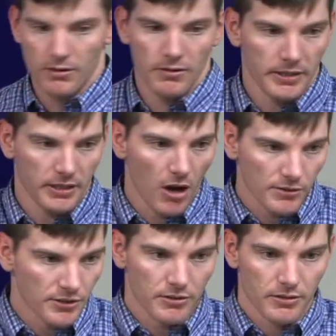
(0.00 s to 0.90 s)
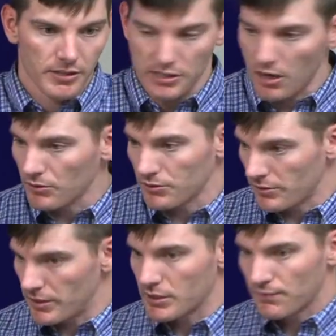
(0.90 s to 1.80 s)
An altar is an altar.
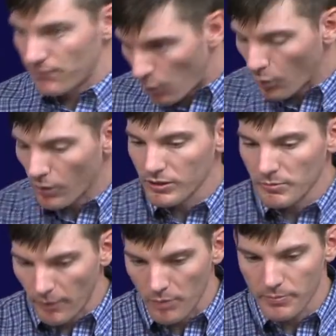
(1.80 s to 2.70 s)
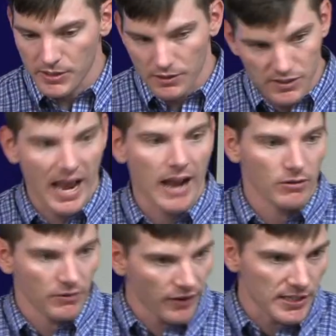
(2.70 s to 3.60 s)
It's for the purpose of
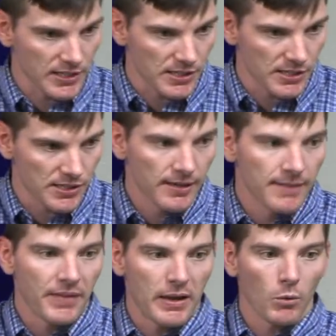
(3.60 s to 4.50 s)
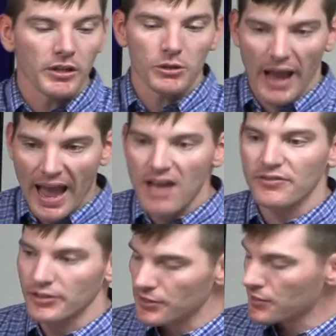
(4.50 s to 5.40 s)
sacrifices. And what you have
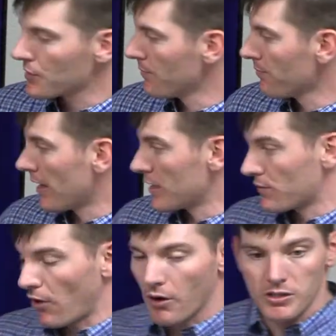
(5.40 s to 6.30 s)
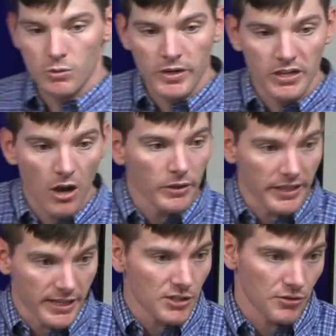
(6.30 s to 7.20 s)
is, as far as we know in
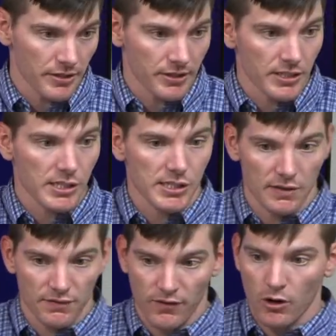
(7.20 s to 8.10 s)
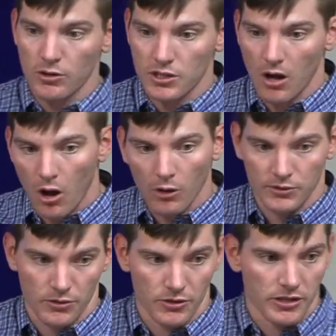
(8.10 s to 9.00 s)
history, this is the first
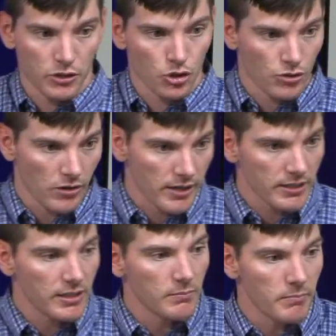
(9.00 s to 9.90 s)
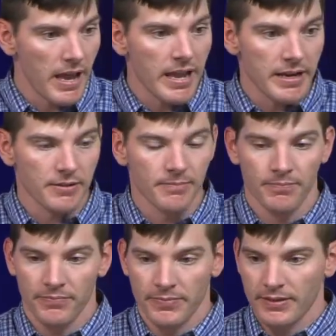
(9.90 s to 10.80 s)
altar constructed and made
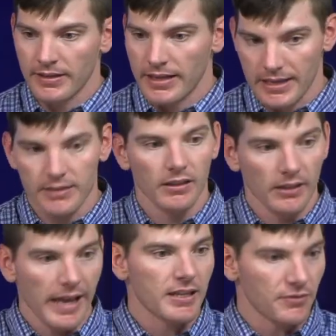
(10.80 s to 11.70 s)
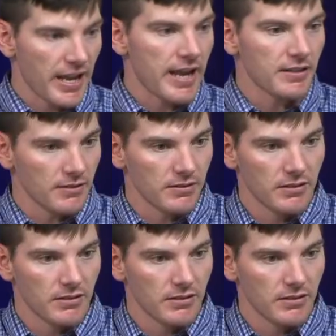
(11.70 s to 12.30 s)
in the land of Canaan.